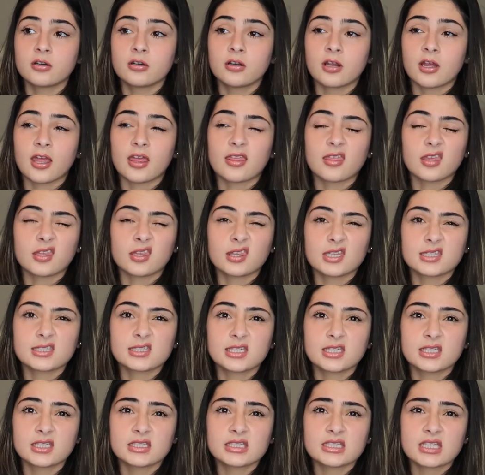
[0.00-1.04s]
I think that's
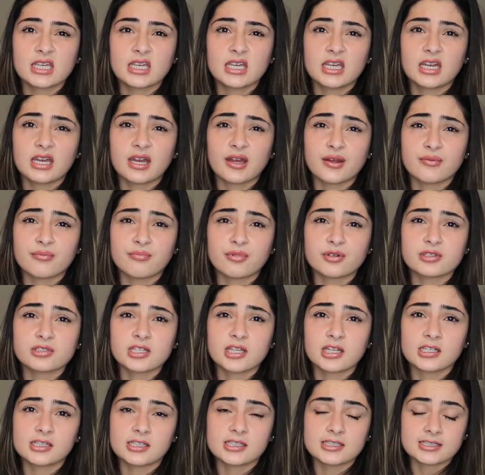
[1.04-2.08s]
how you say it. I'm most
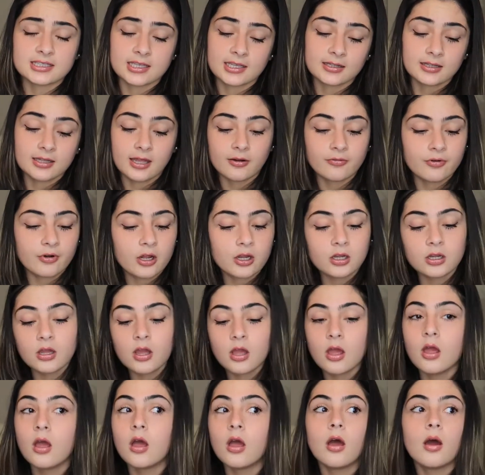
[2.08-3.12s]
likely saying that wrong.
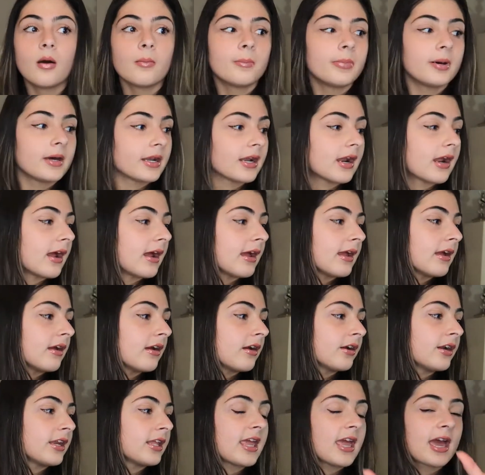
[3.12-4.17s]
But I
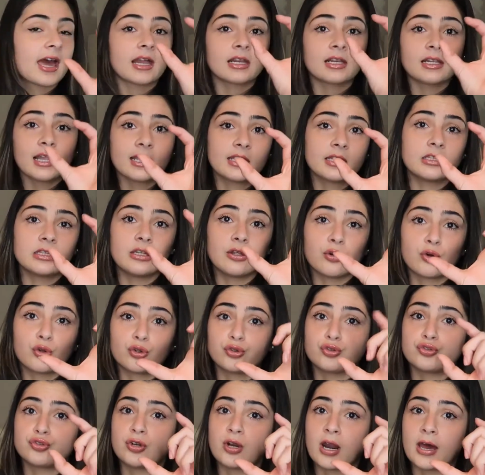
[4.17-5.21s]
already had like a
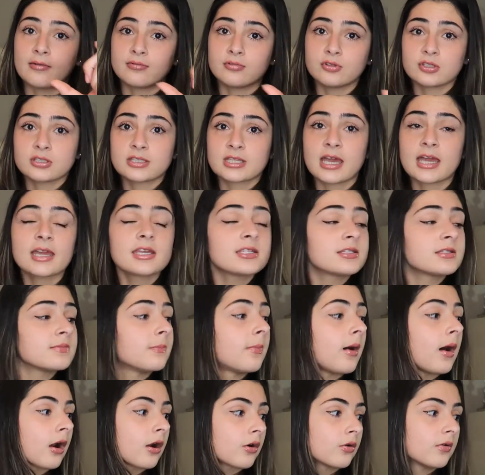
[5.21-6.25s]
little travel size
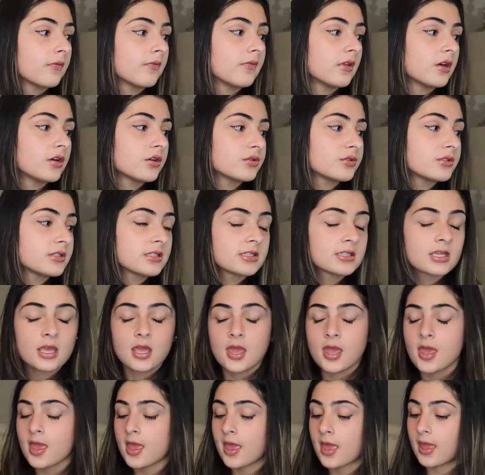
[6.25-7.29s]
bottle of those,
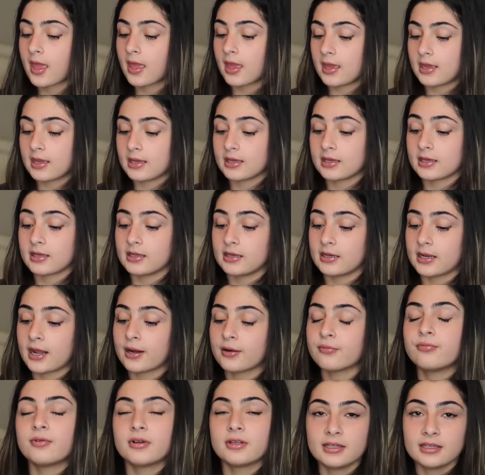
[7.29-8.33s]
and I
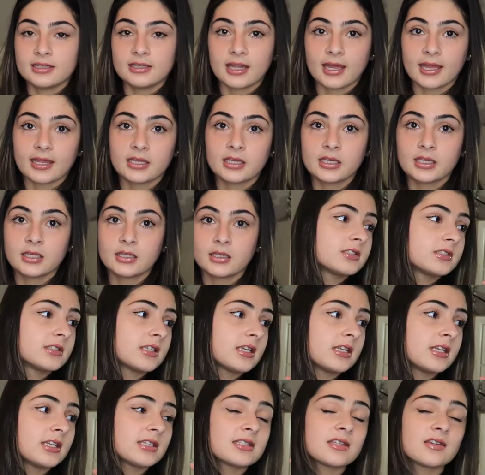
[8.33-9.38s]
really like it.
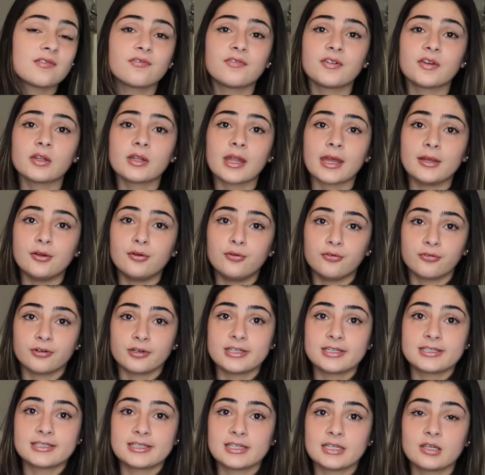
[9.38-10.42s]
It doesn't feel like
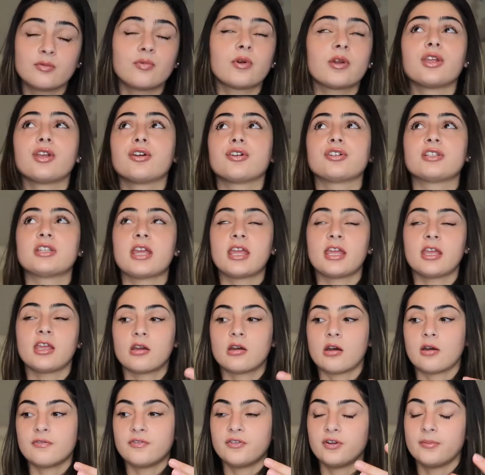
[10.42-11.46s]
greasy when you're taking
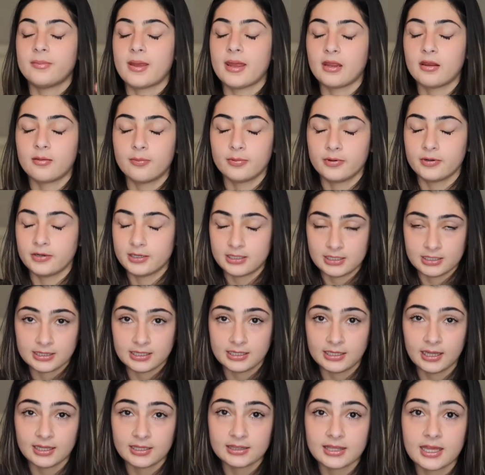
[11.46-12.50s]
off your makeup or anything
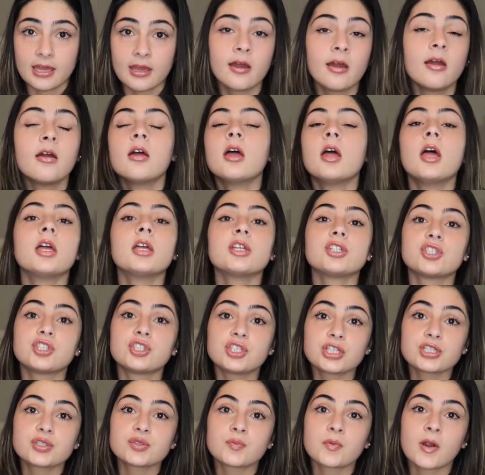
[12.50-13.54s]
like that. It's
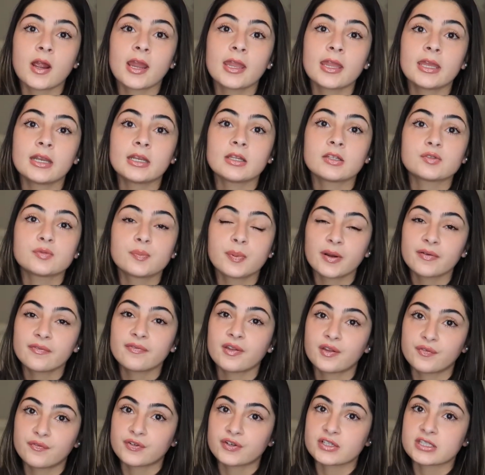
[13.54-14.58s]
just right, and it's
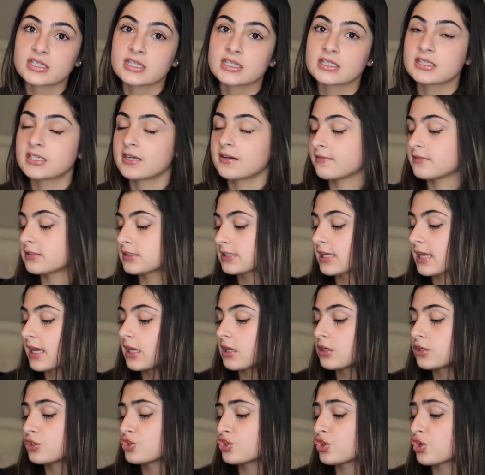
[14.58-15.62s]
perfect for sensitive
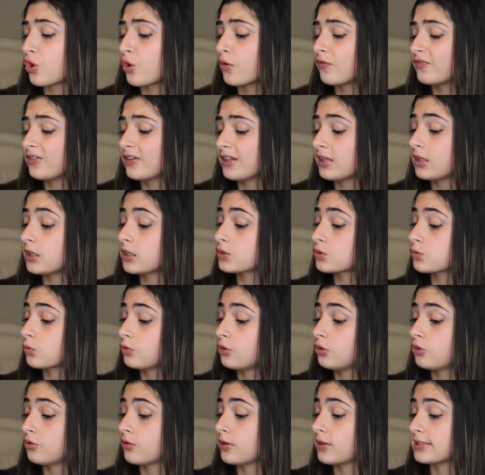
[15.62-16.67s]
skin, so hopefully this will
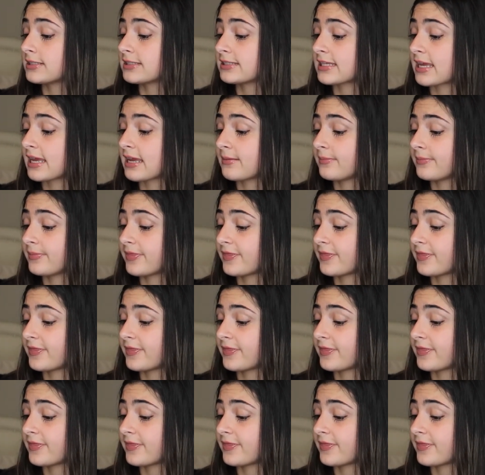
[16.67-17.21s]
do the same